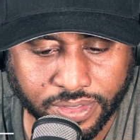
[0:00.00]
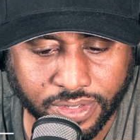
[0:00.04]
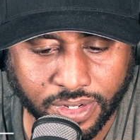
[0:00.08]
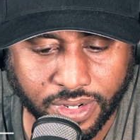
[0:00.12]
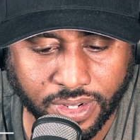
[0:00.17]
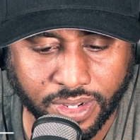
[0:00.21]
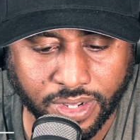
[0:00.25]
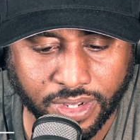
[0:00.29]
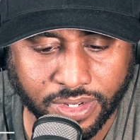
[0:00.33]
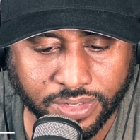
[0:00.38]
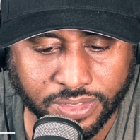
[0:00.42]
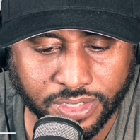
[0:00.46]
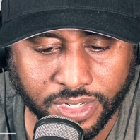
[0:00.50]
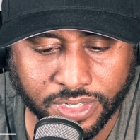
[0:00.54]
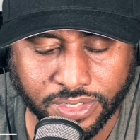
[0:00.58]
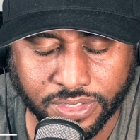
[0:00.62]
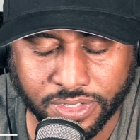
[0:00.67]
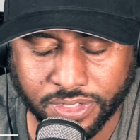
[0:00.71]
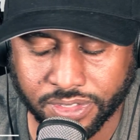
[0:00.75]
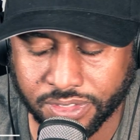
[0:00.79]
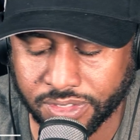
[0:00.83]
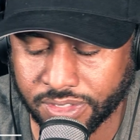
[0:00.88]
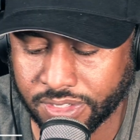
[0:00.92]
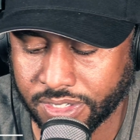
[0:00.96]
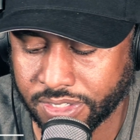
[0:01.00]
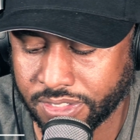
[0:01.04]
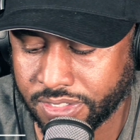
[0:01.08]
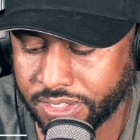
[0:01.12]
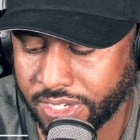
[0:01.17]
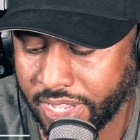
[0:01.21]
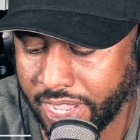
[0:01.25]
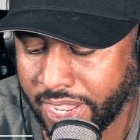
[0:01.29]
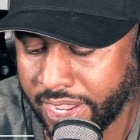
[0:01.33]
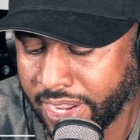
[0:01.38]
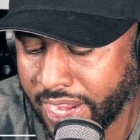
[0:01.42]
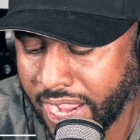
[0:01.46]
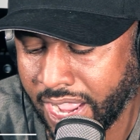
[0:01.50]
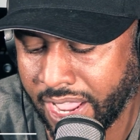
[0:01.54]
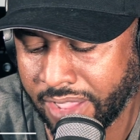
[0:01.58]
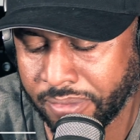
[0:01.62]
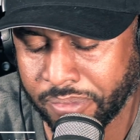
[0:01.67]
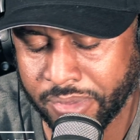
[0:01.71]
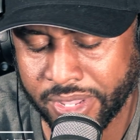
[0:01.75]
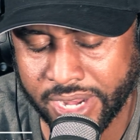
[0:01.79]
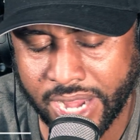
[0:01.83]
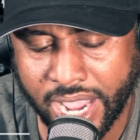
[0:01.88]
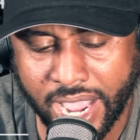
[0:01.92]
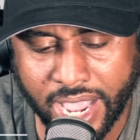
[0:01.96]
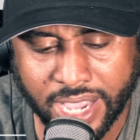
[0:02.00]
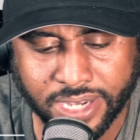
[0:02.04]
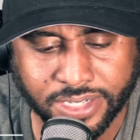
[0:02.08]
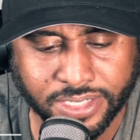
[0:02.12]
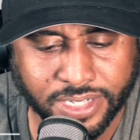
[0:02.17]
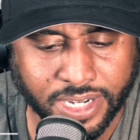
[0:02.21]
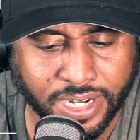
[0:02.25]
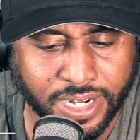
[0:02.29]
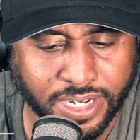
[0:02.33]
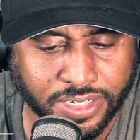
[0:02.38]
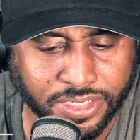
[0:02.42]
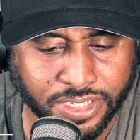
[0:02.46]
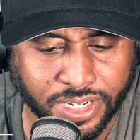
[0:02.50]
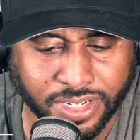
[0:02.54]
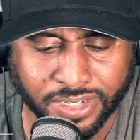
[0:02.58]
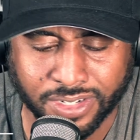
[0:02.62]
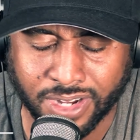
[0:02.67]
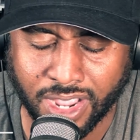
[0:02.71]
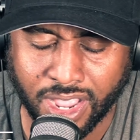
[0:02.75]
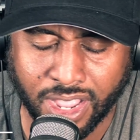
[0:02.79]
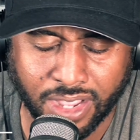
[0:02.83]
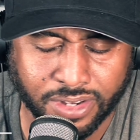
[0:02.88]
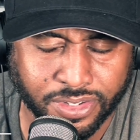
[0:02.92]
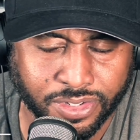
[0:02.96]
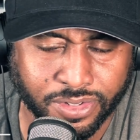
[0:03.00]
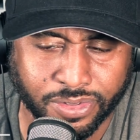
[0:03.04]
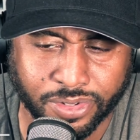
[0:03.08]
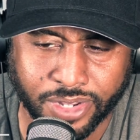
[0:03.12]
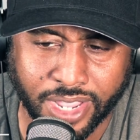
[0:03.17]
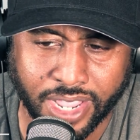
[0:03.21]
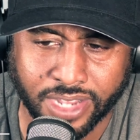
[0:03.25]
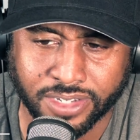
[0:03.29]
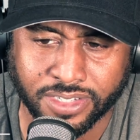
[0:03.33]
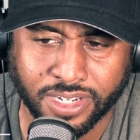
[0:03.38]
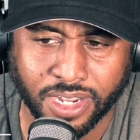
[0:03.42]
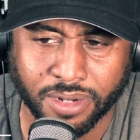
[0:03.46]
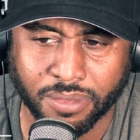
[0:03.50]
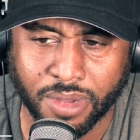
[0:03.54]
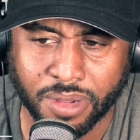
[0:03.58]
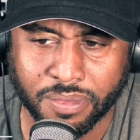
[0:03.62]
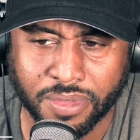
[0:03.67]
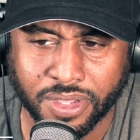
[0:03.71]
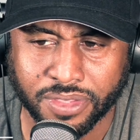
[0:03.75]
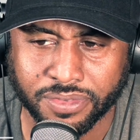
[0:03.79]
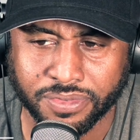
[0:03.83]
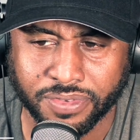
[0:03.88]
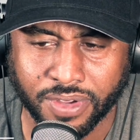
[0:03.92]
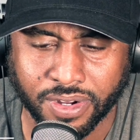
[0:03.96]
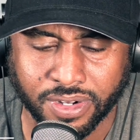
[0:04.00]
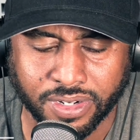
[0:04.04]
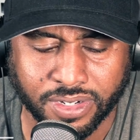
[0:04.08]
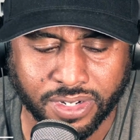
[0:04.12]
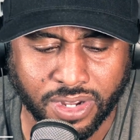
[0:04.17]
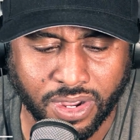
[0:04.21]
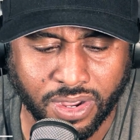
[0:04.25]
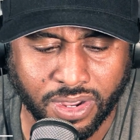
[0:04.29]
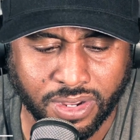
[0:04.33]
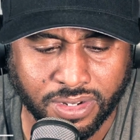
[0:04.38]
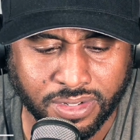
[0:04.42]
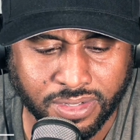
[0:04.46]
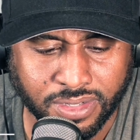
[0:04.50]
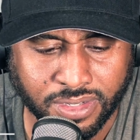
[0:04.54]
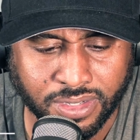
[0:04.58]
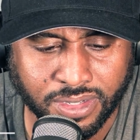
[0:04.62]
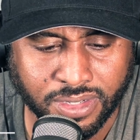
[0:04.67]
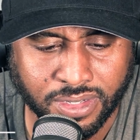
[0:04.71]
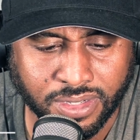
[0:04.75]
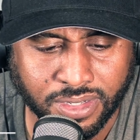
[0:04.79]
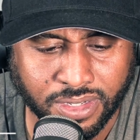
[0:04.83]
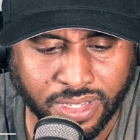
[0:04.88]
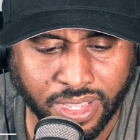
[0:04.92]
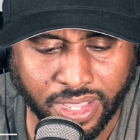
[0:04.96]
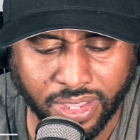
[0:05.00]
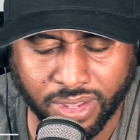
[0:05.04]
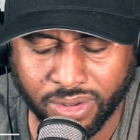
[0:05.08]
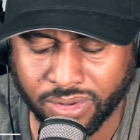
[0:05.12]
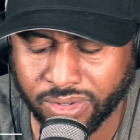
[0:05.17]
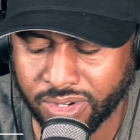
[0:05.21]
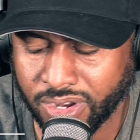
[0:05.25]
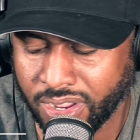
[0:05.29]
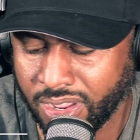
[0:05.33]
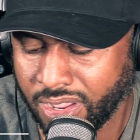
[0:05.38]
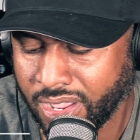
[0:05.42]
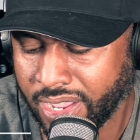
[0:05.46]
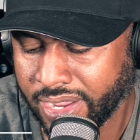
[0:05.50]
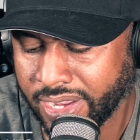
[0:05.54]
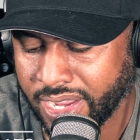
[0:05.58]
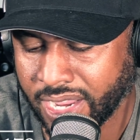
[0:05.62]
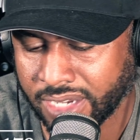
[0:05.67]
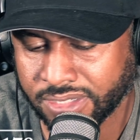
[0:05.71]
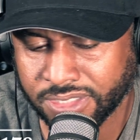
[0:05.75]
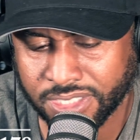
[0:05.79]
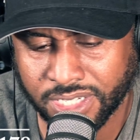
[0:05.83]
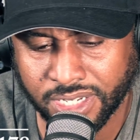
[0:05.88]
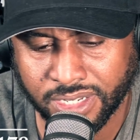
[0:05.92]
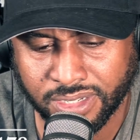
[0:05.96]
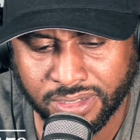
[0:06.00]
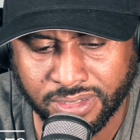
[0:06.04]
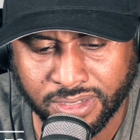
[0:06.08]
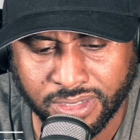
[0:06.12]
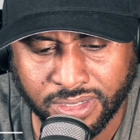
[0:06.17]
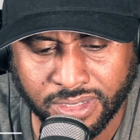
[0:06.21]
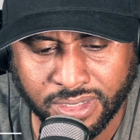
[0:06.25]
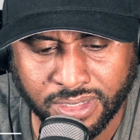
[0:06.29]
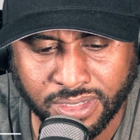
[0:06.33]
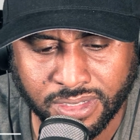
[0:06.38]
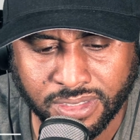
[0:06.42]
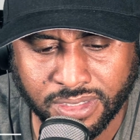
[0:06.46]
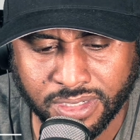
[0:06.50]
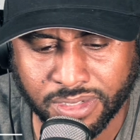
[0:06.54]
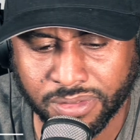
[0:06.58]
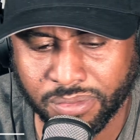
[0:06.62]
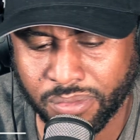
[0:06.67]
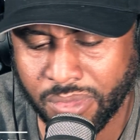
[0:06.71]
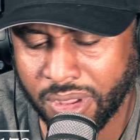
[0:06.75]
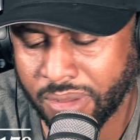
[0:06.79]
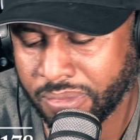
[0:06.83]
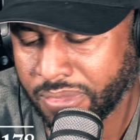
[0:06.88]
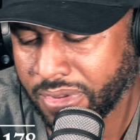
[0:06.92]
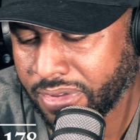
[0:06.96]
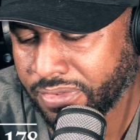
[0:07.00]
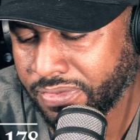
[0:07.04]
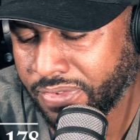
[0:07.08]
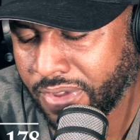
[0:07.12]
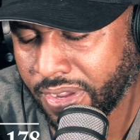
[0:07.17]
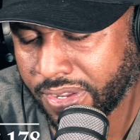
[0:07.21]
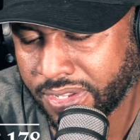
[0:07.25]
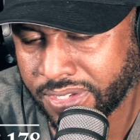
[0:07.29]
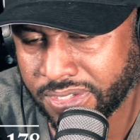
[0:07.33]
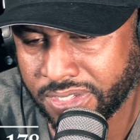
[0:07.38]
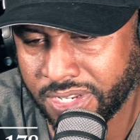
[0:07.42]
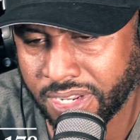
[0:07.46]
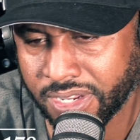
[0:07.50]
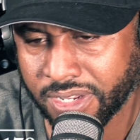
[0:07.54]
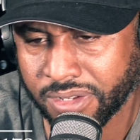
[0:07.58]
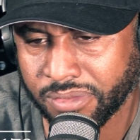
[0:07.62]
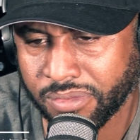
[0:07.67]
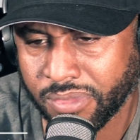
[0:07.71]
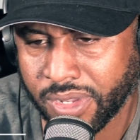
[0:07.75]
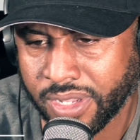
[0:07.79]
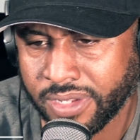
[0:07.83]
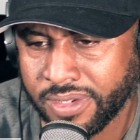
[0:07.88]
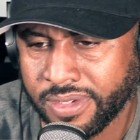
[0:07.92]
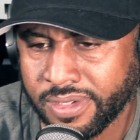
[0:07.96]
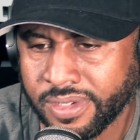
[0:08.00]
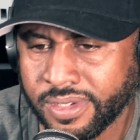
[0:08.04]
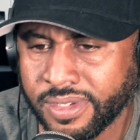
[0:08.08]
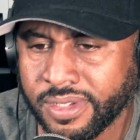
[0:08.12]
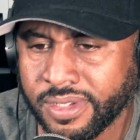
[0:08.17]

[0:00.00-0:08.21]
just to say, I ain't been asked, can I check? Nah, you can't check my motherfucking car. Hell no, I ain't got shit. Give me my motherfucking ticket, man.